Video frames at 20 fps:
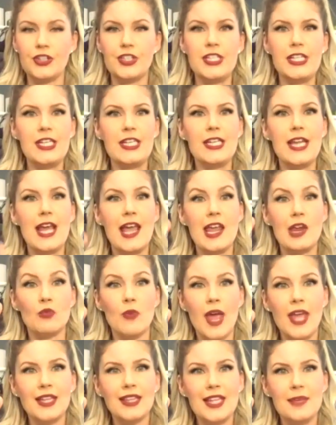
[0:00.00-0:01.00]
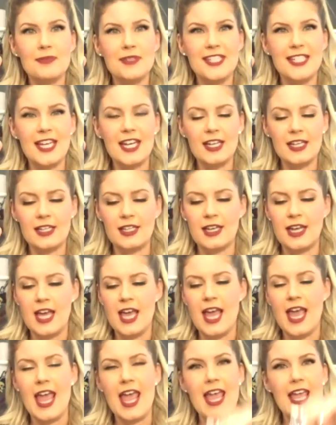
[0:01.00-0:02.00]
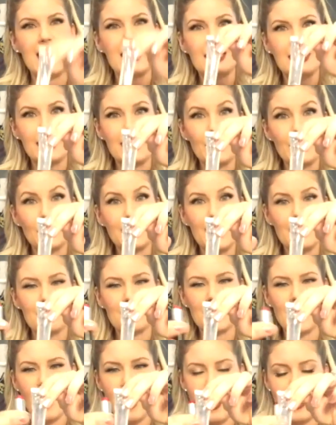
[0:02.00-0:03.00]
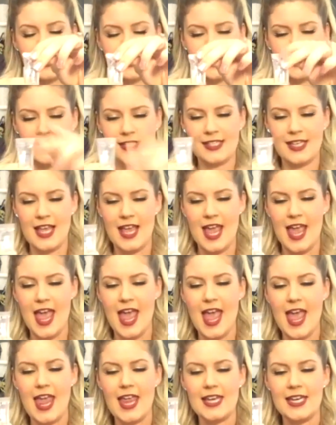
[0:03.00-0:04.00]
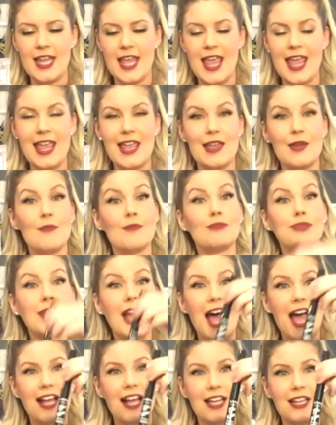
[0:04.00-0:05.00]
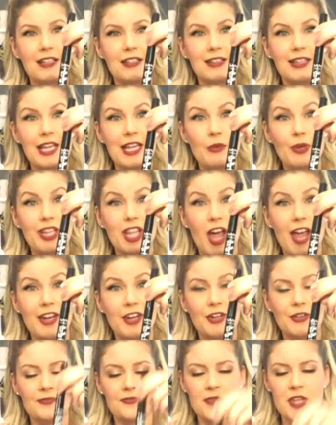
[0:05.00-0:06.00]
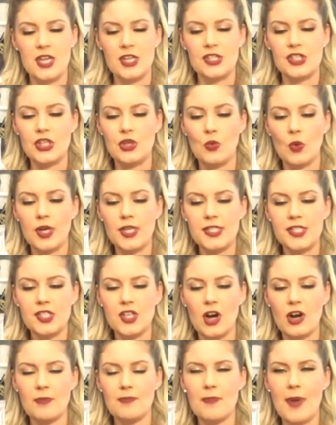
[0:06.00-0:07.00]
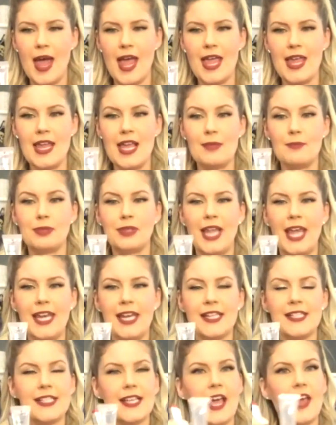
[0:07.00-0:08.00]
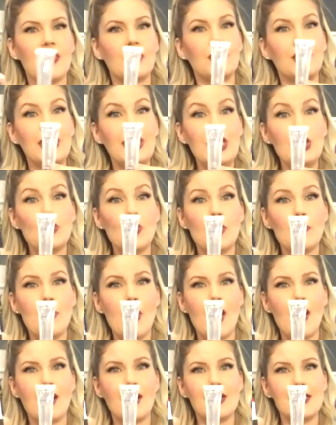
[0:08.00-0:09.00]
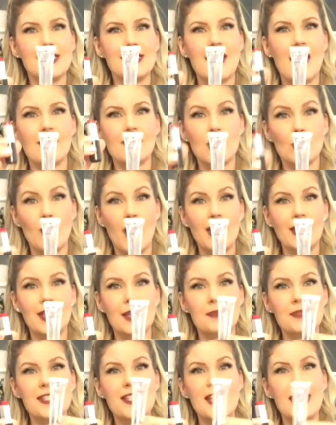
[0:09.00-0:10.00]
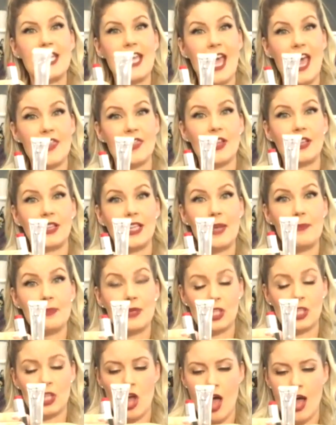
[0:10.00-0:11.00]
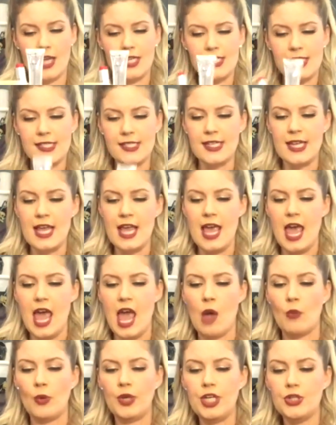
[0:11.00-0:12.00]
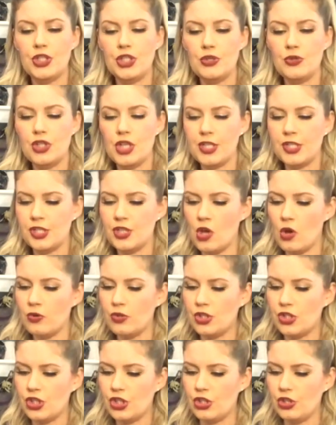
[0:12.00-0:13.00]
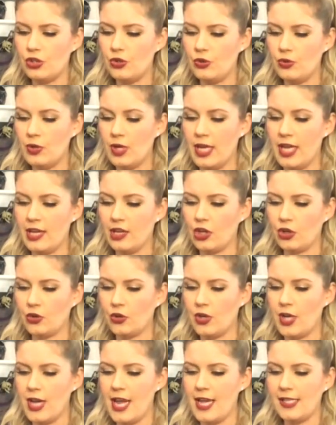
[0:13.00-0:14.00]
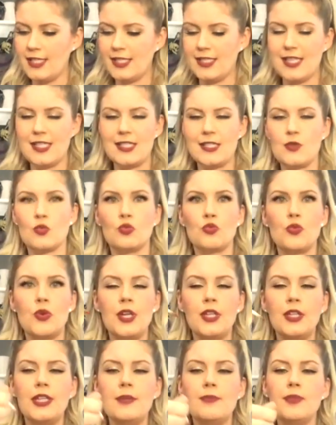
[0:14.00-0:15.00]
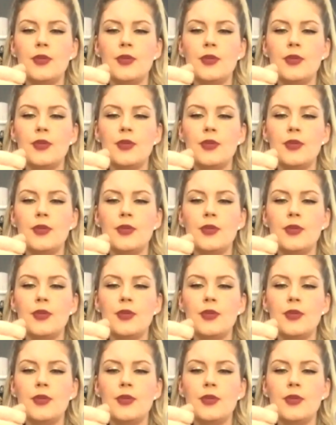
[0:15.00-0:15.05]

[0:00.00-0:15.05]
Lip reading: need a red lipstick, a clear lip gloss, and a black liquid liner. So you want to start by blending together equal parts of the red lipstick and the lip gloss. And when you do just those two, it creates this really